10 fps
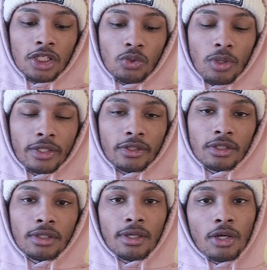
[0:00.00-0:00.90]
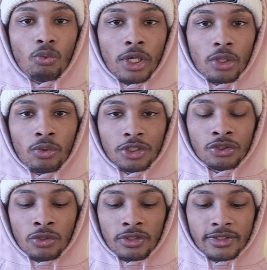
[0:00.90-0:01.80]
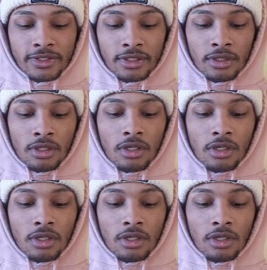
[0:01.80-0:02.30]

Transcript: You want the quick rush chunks.